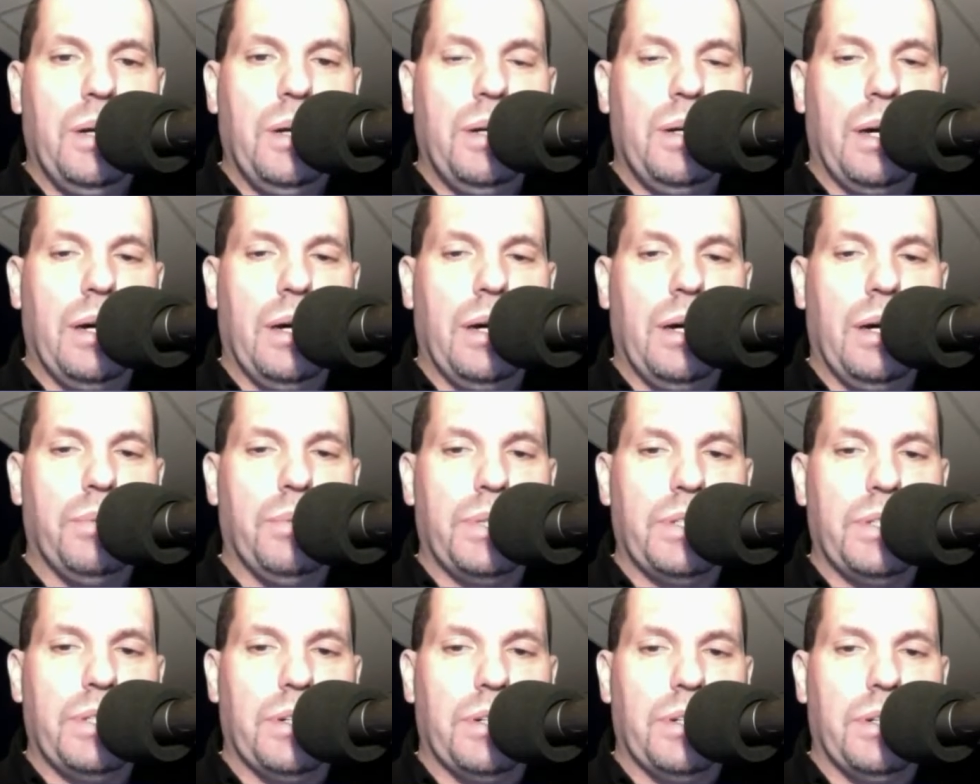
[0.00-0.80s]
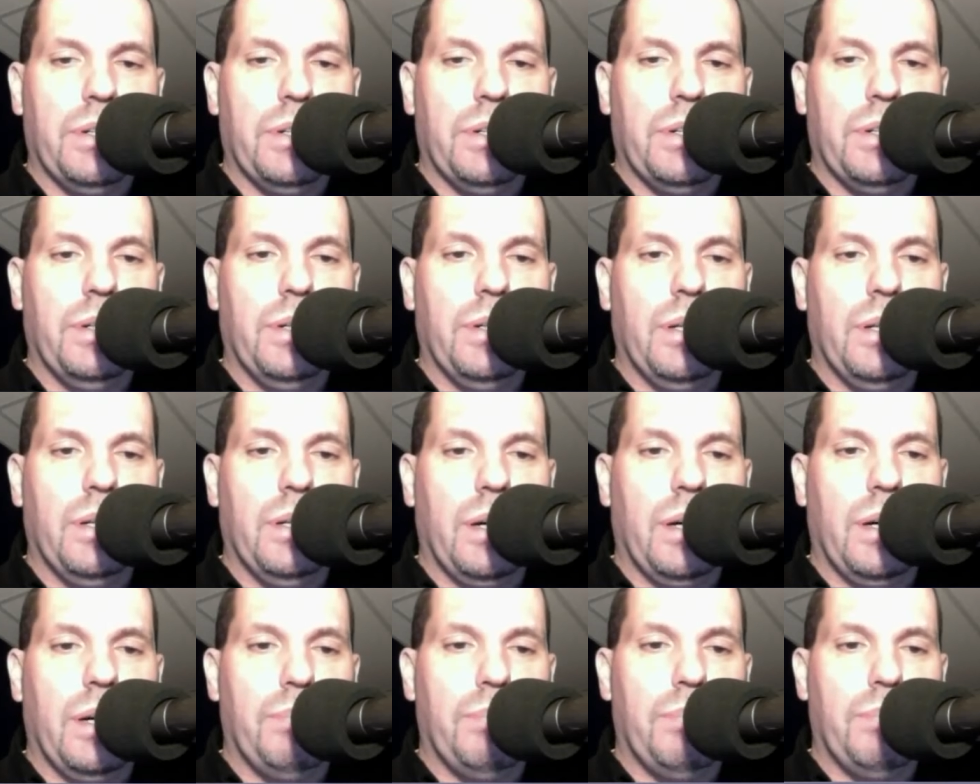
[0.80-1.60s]
return
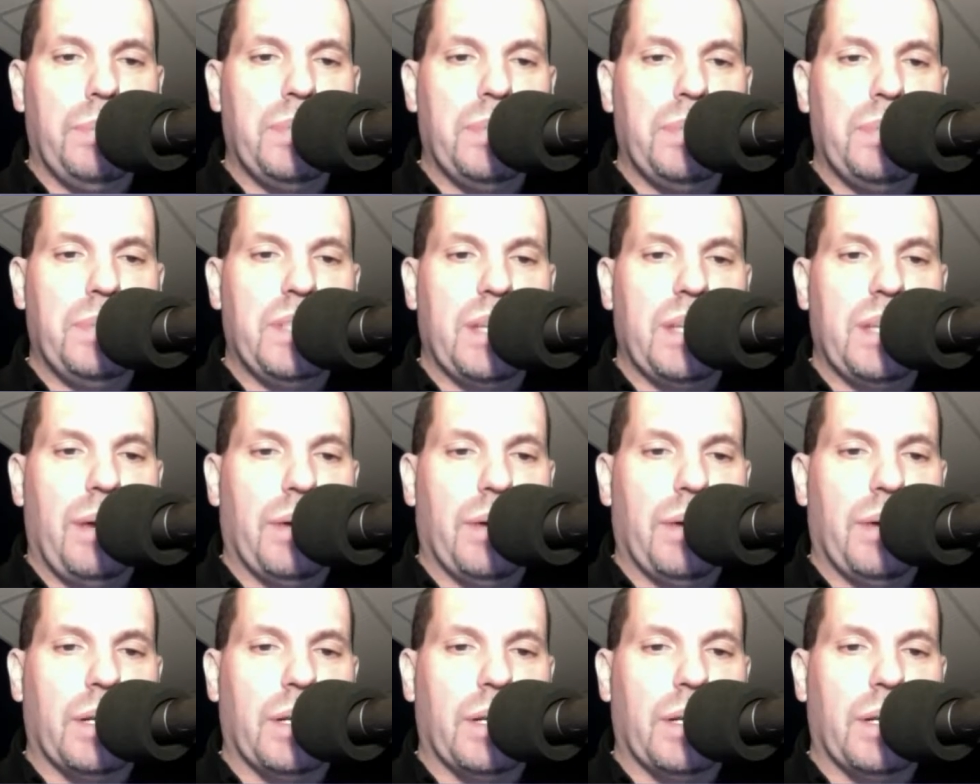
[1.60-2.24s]
on BBC America